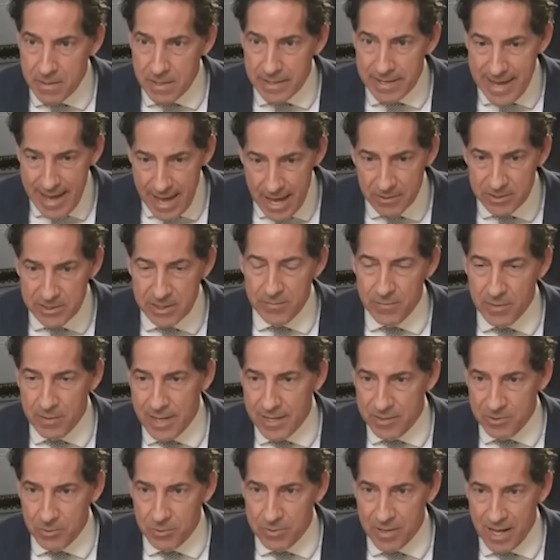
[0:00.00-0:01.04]
the counting of
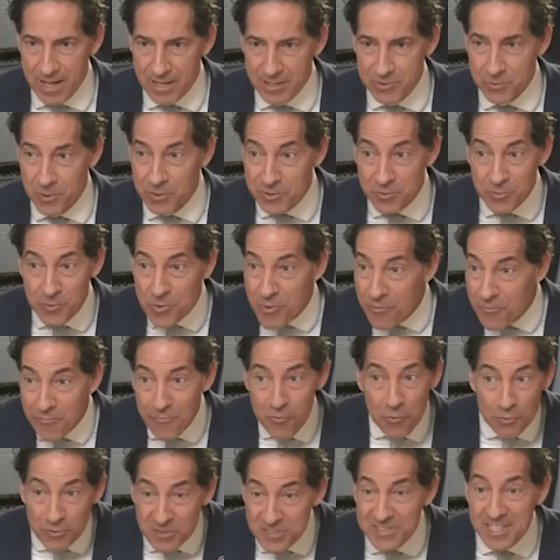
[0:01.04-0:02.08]
Electoral College votes for the
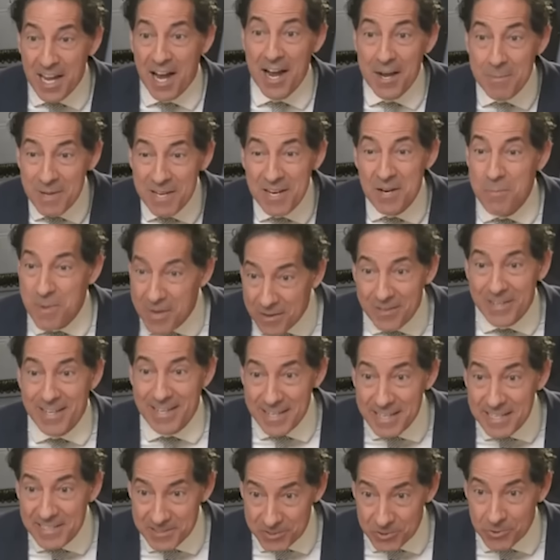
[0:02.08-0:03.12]
first time in
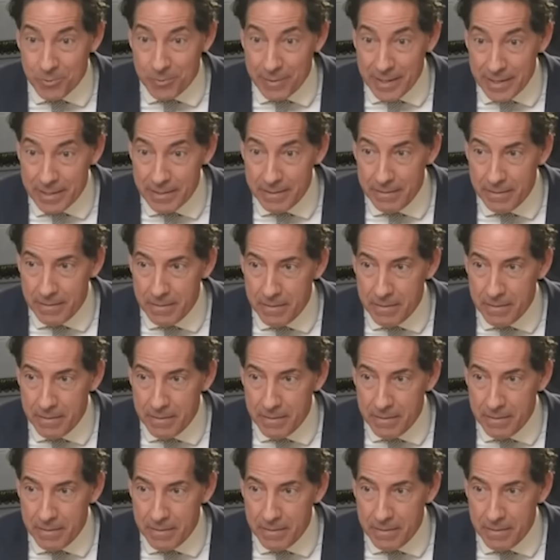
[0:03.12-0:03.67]
American history